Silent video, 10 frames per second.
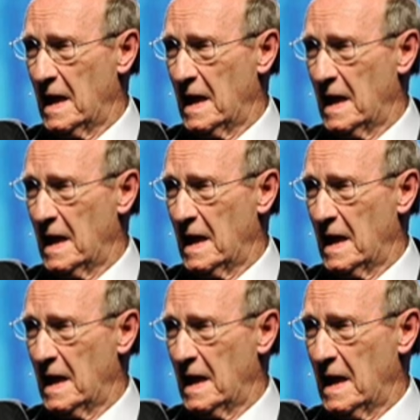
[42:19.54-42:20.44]

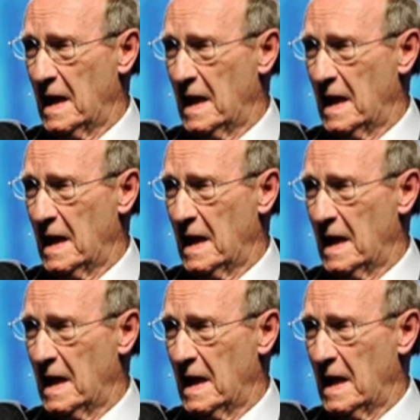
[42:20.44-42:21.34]

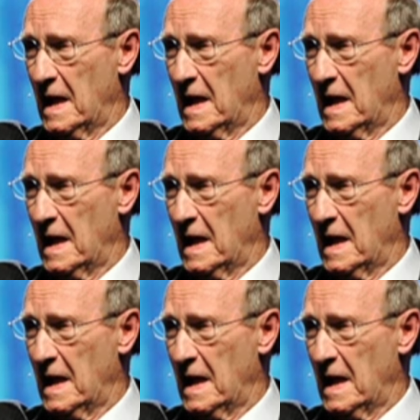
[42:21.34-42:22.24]

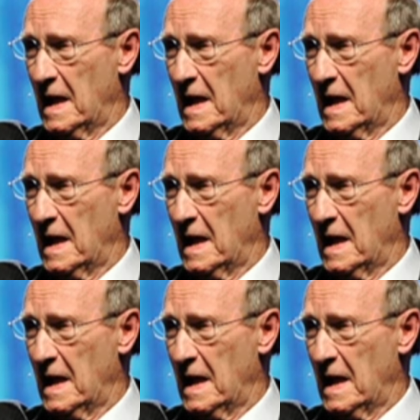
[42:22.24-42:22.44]
No one is speaking in this clip.